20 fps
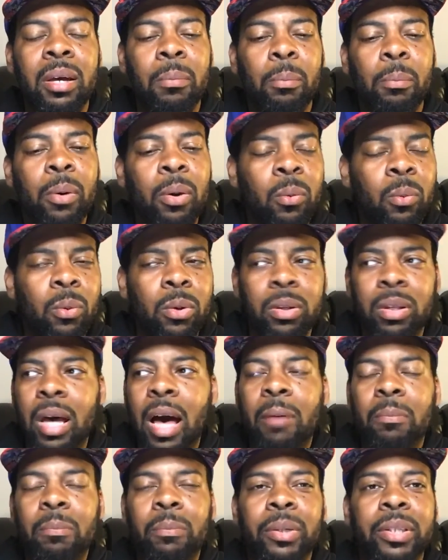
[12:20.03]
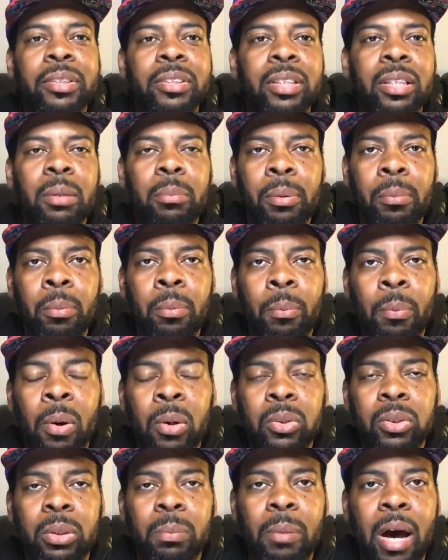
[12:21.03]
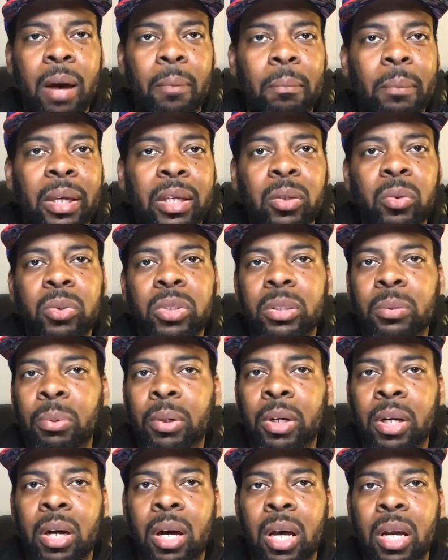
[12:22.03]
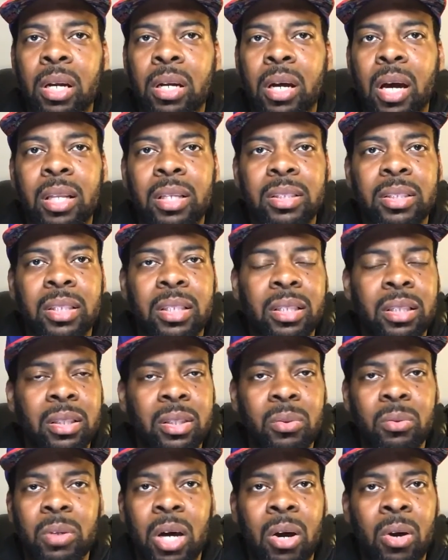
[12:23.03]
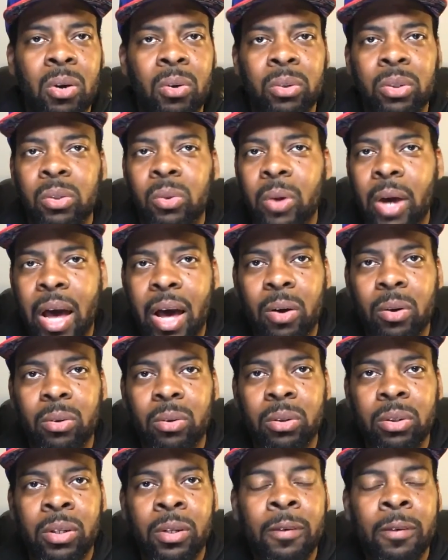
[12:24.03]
But I've been seeing people post about, man, you just put $100 in and you gone, you out.